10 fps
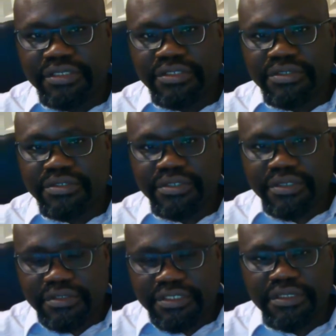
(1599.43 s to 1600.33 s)
So you
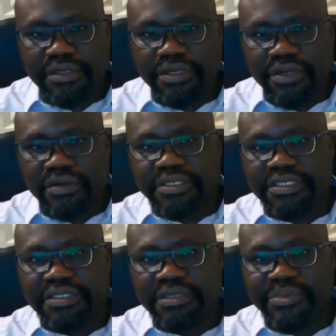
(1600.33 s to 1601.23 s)
record
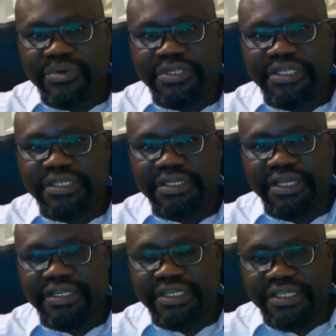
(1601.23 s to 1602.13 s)
it in the morning
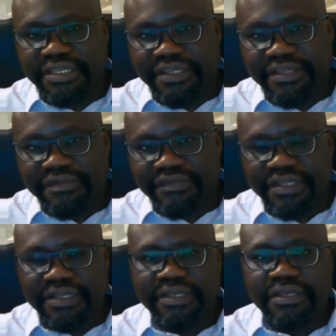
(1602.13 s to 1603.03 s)
and then in the
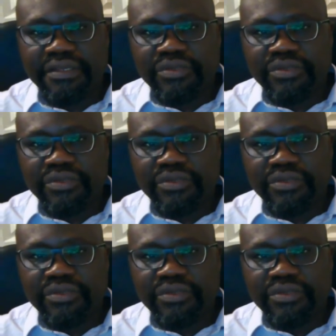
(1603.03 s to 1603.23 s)
evening.